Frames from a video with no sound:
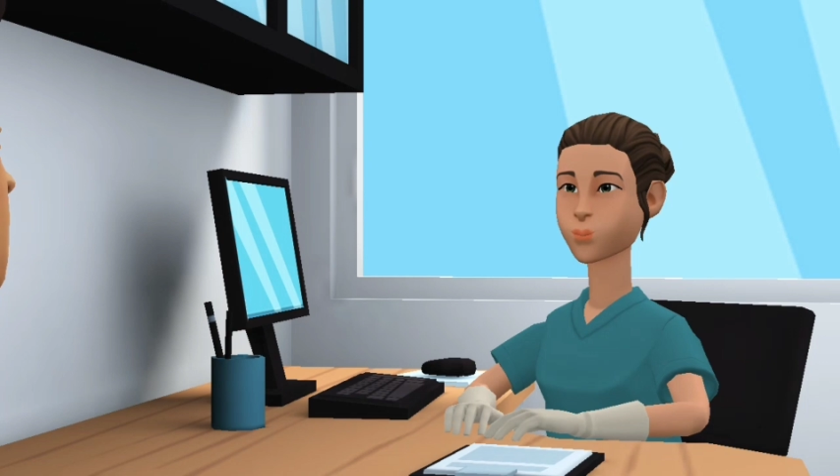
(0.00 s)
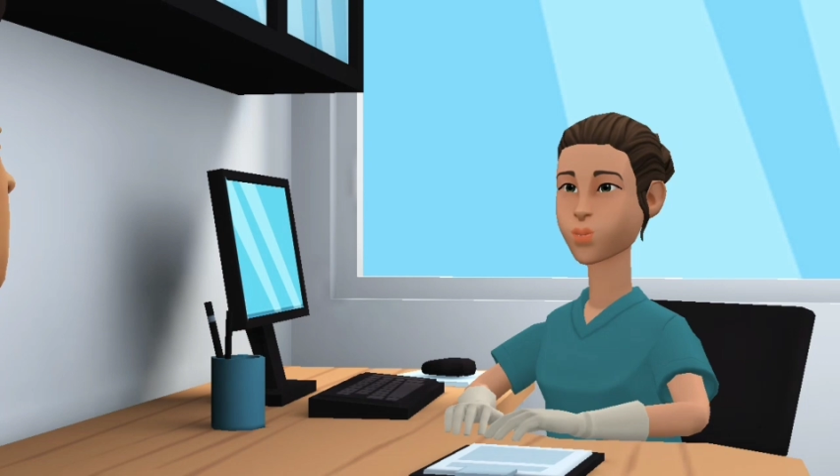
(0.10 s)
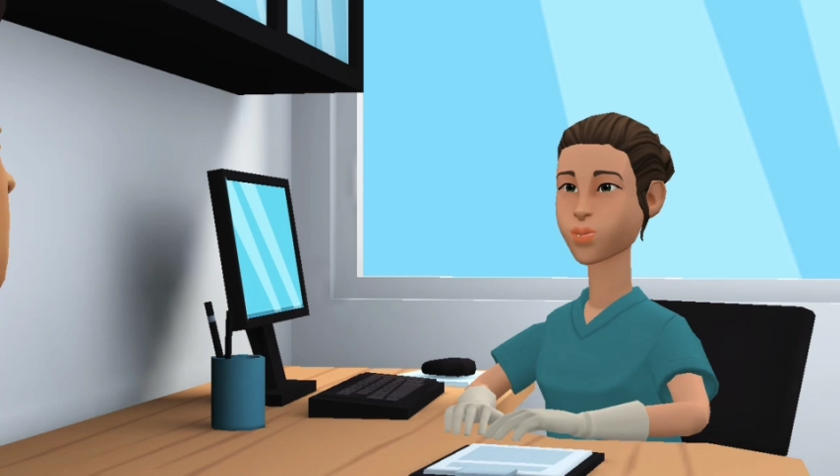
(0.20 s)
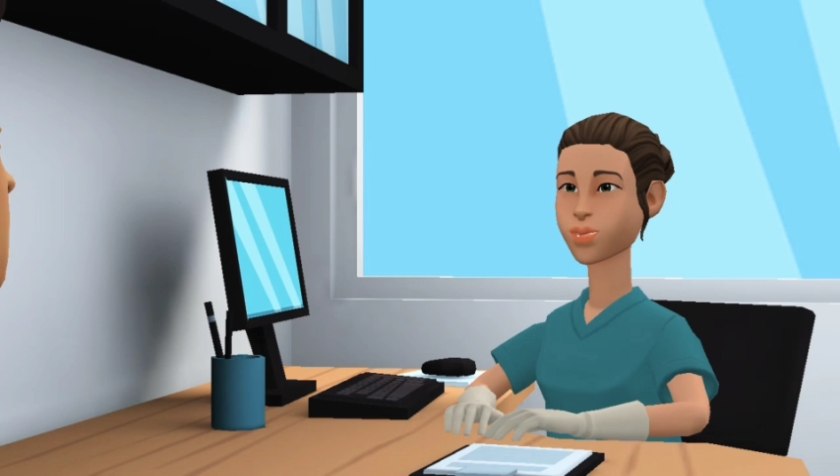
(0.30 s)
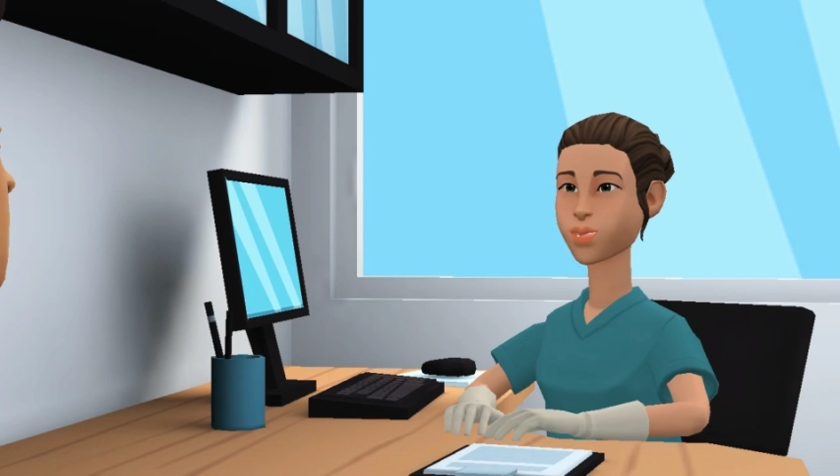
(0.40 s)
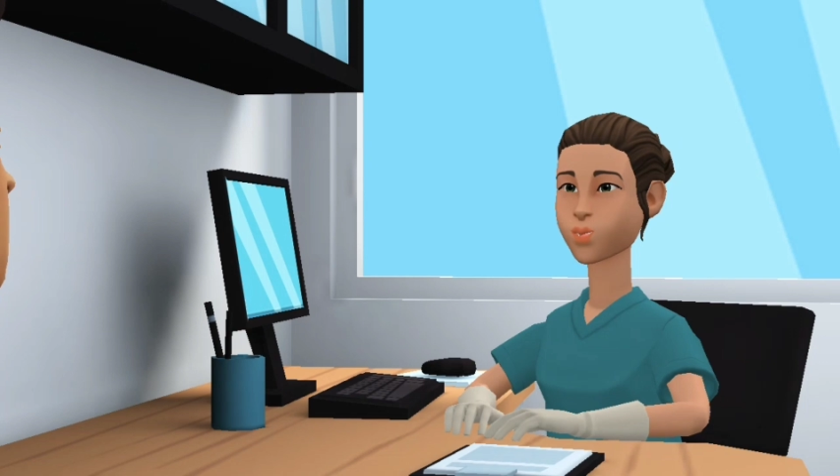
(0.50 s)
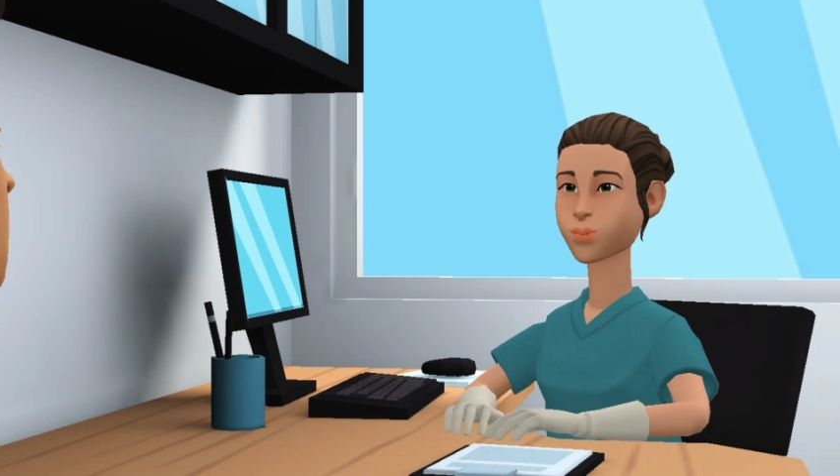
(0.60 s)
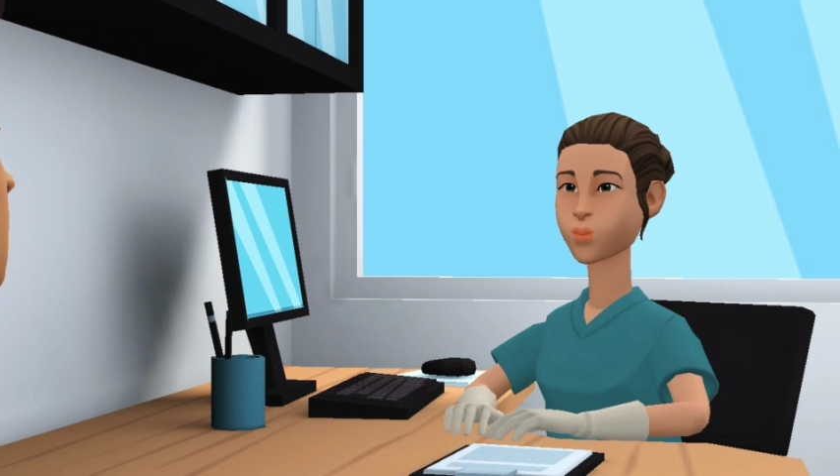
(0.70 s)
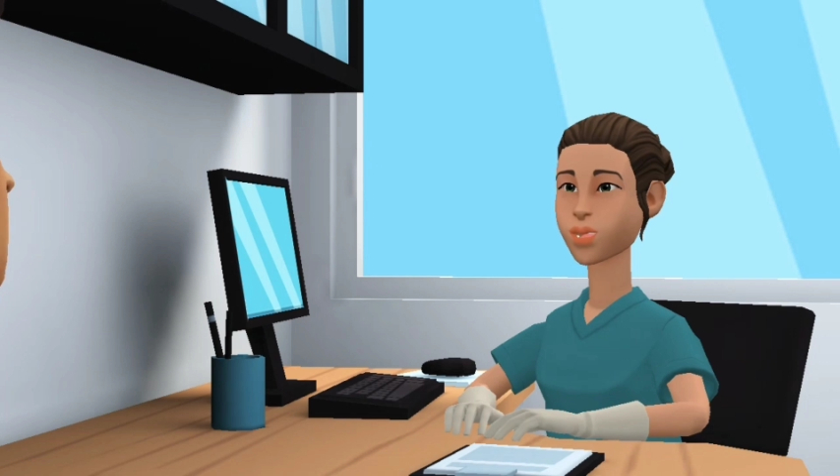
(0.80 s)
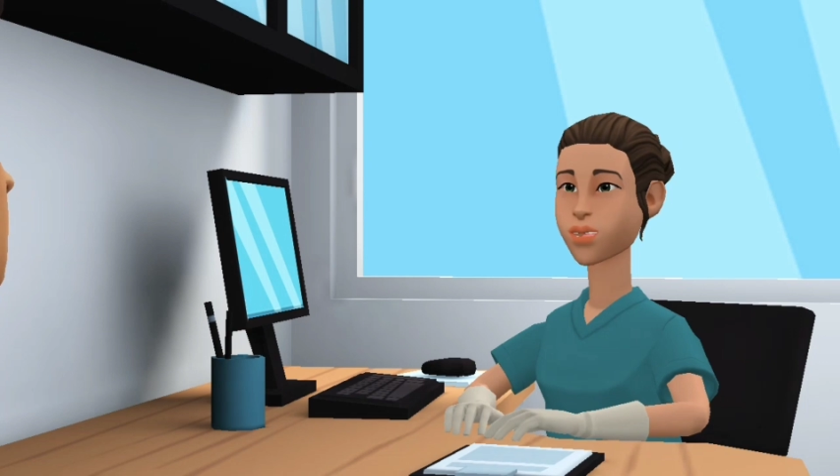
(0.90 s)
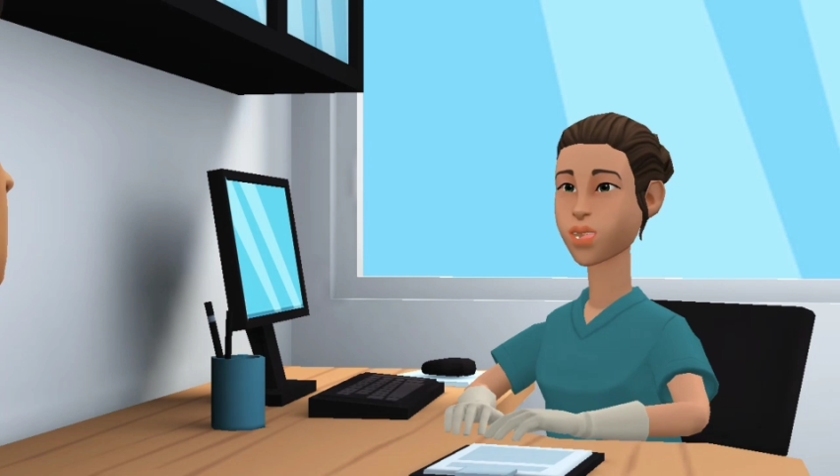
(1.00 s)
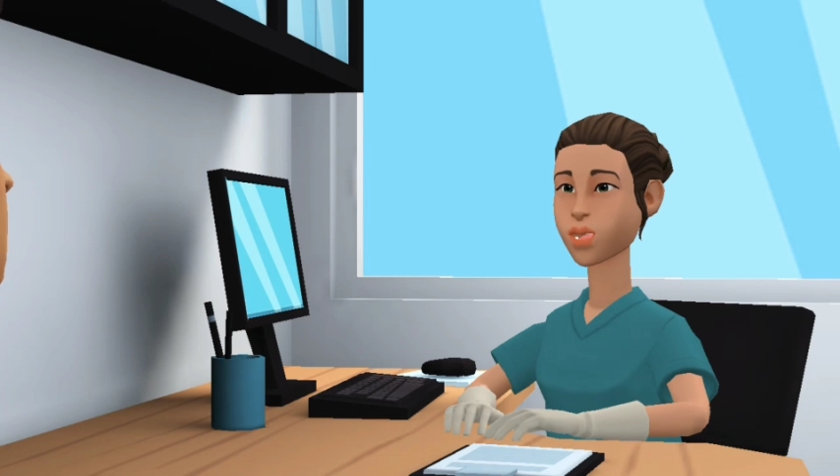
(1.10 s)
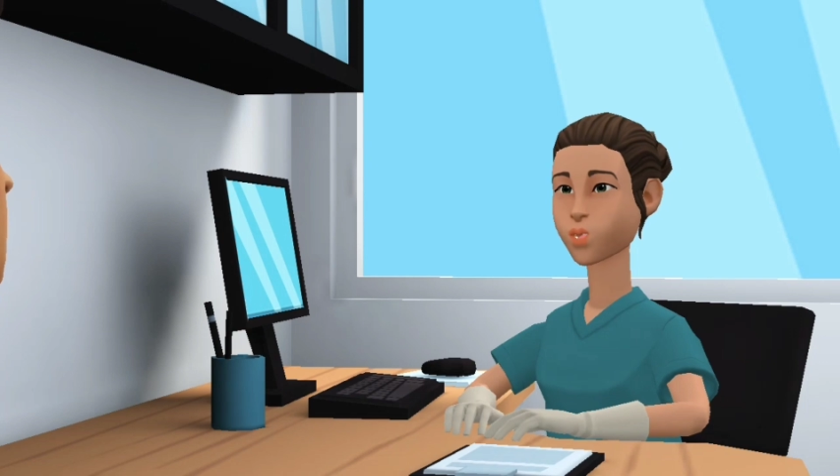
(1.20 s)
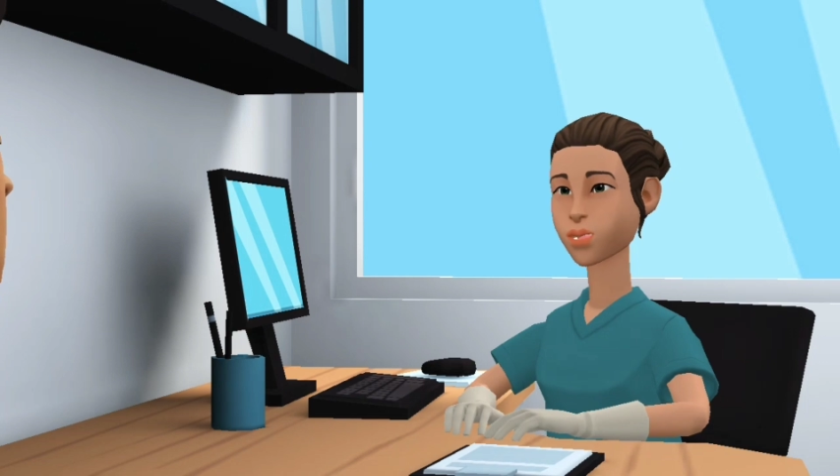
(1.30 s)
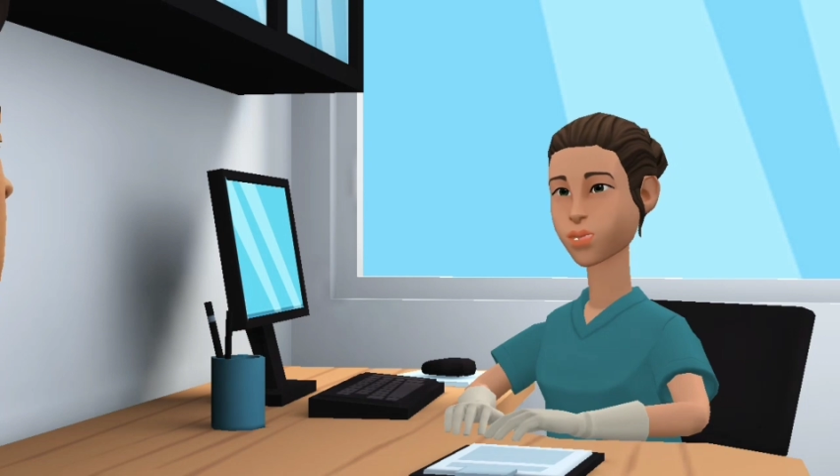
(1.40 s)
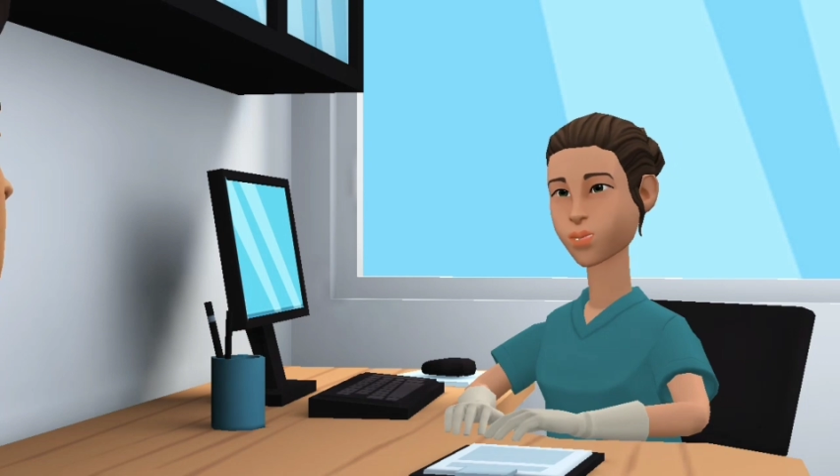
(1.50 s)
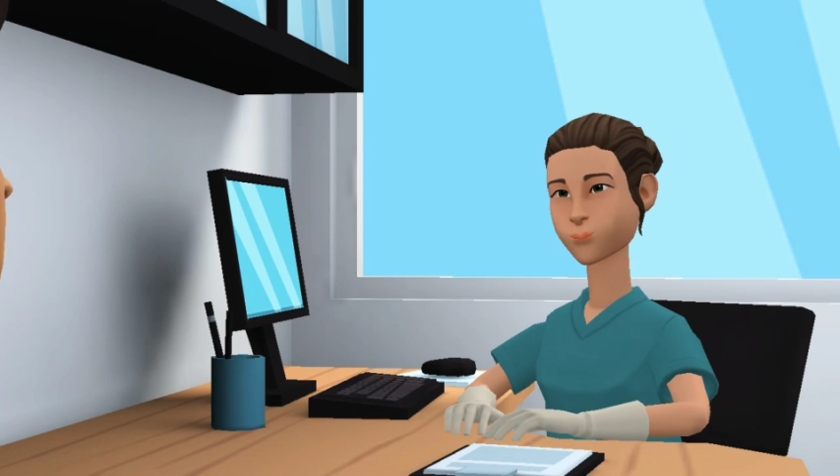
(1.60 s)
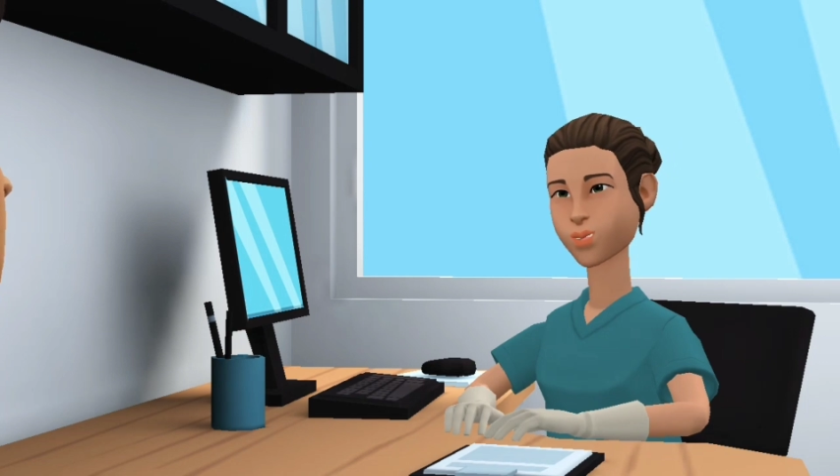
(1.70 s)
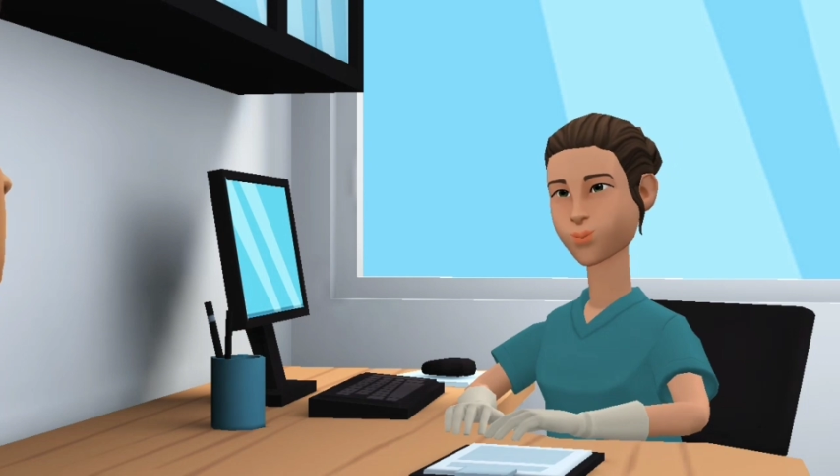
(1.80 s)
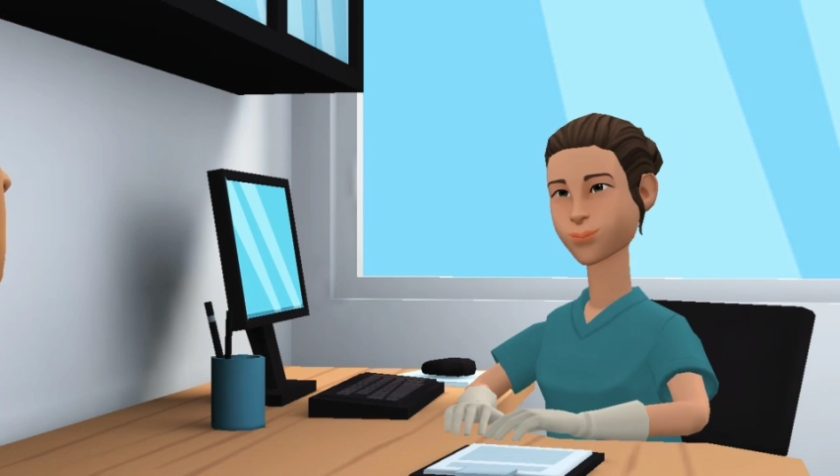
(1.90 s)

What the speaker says: You can use sugar-free gums and you can